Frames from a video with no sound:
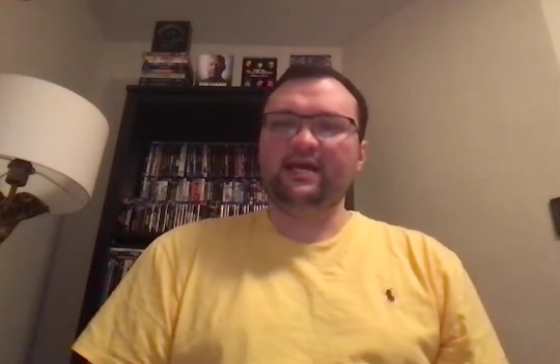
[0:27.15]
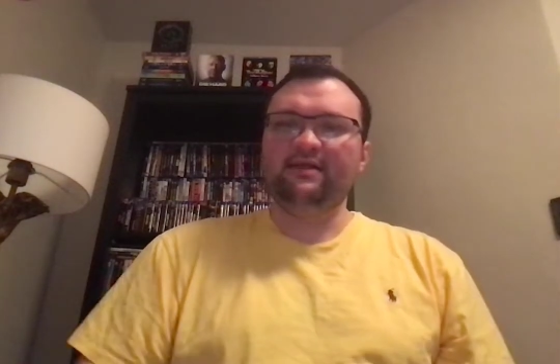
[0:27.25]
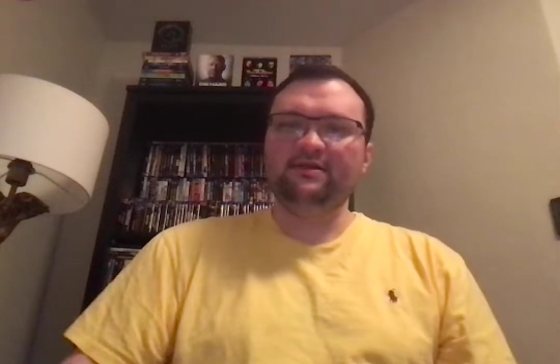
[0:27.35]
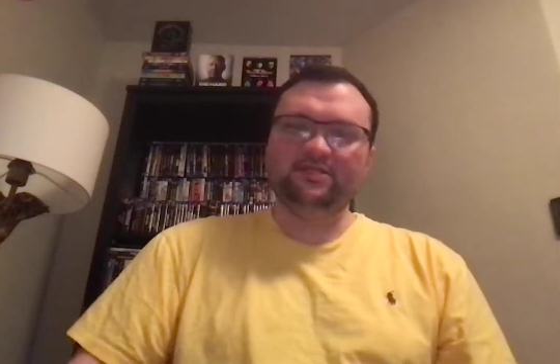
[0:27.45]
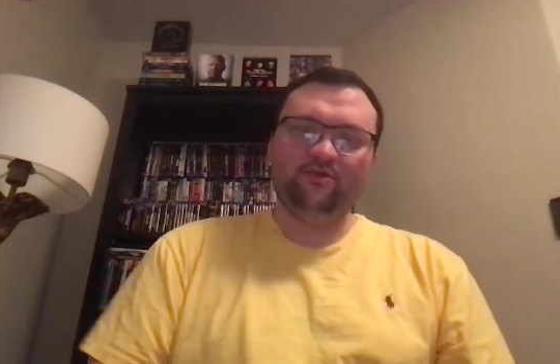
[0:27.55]
and
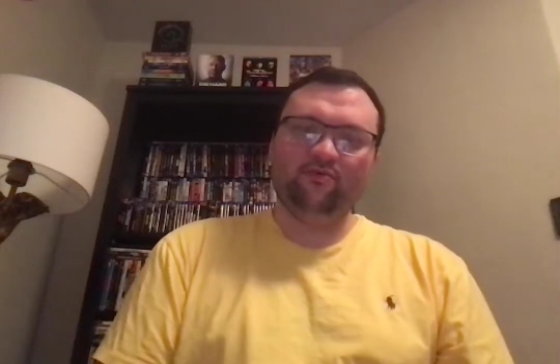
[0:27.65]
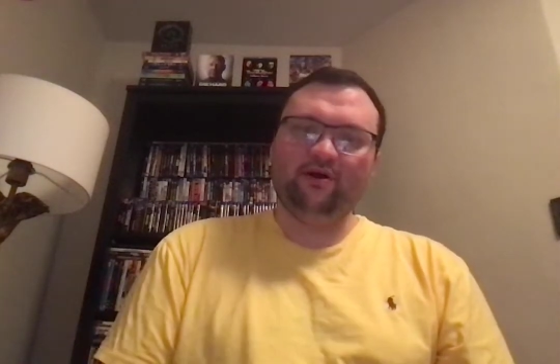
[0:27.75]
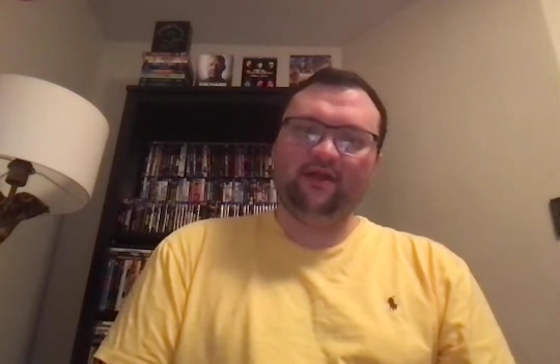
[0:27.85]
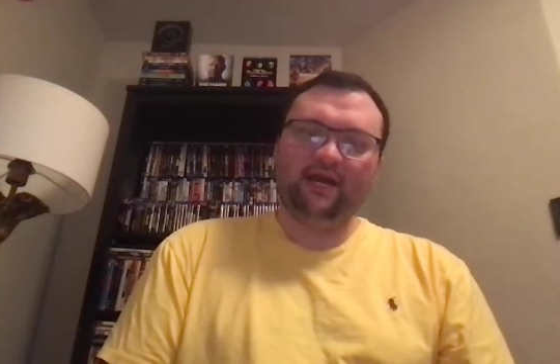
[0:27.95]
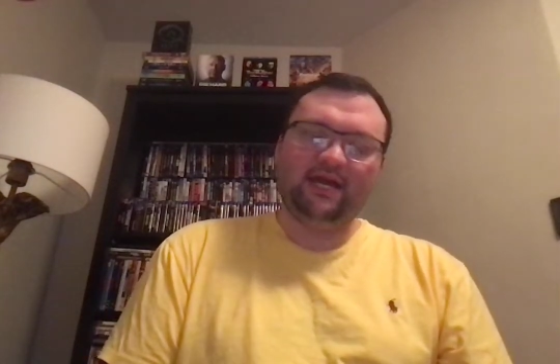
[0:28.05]
this is the one
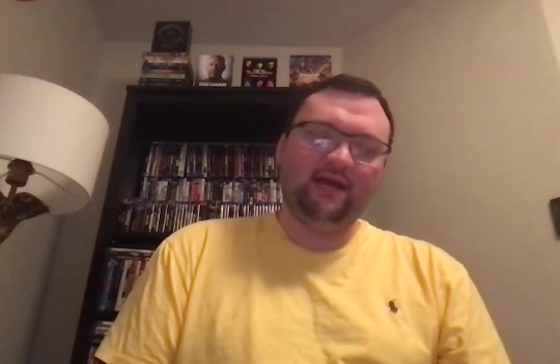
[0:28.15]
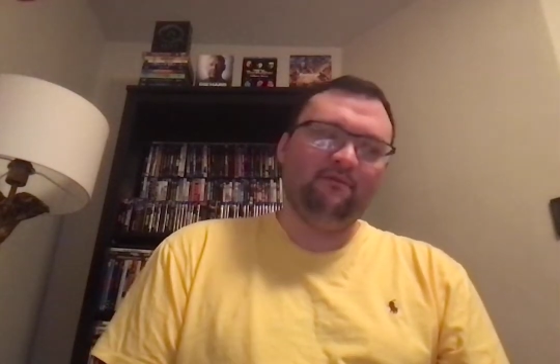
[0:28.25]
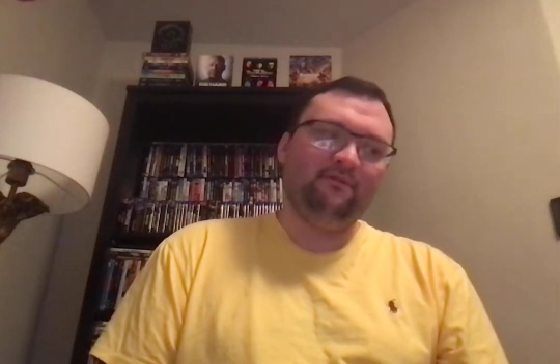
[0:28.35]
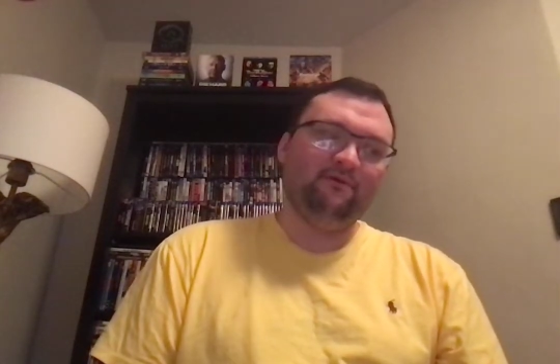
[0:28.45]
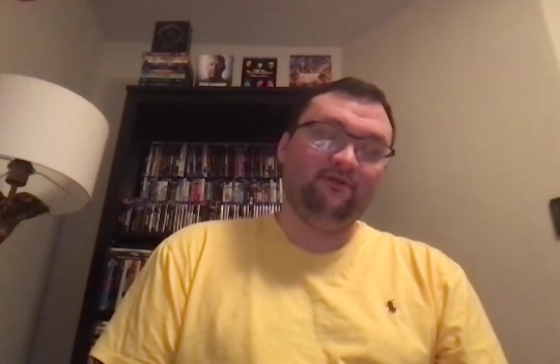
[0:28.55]
that I came
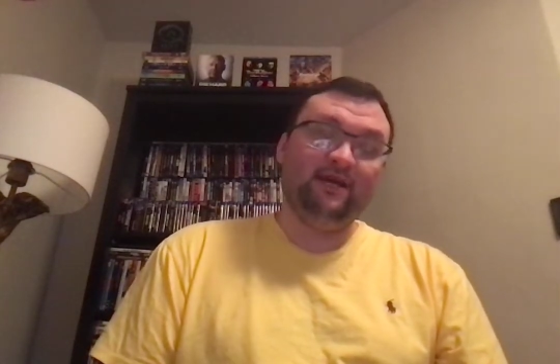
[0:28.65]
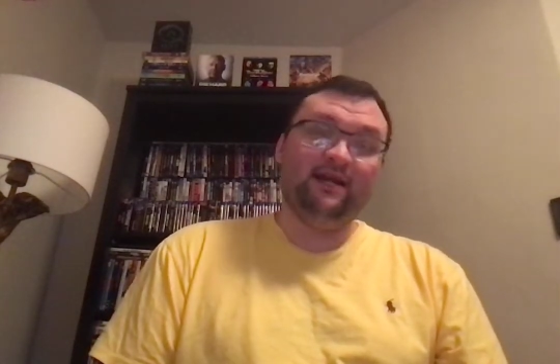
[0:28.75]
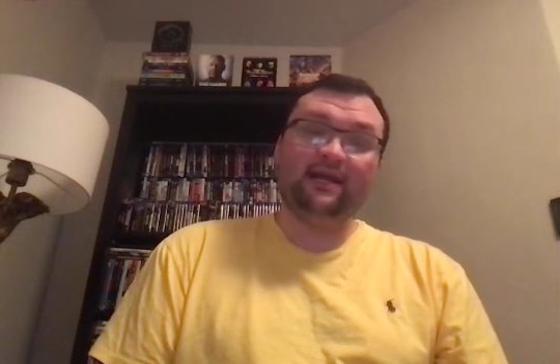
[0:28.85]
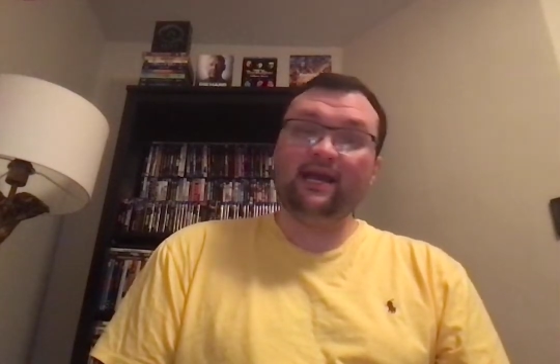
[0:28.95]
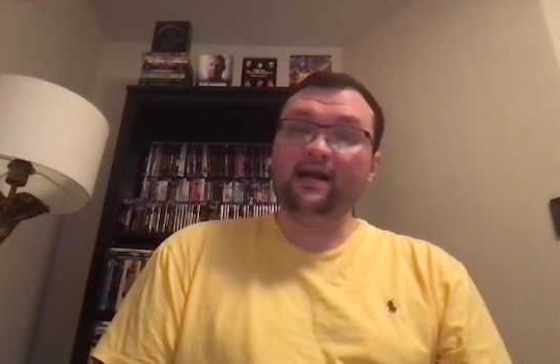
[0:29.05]
up with yet
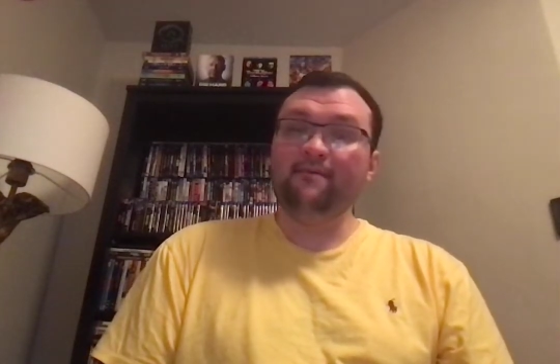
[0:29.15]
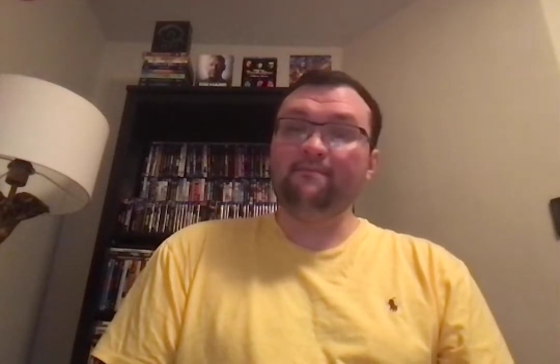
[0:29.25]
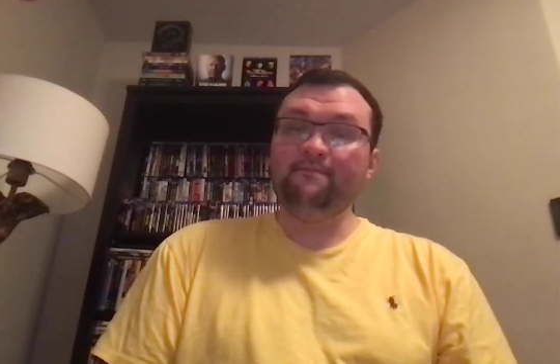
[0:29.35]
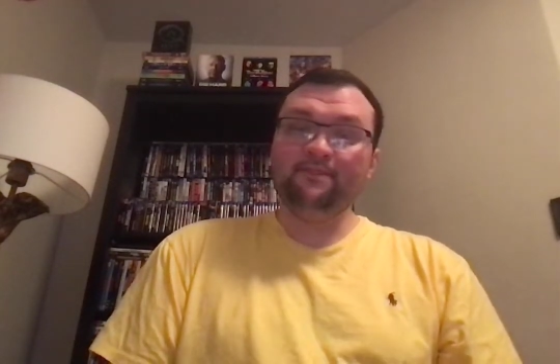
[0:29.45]
again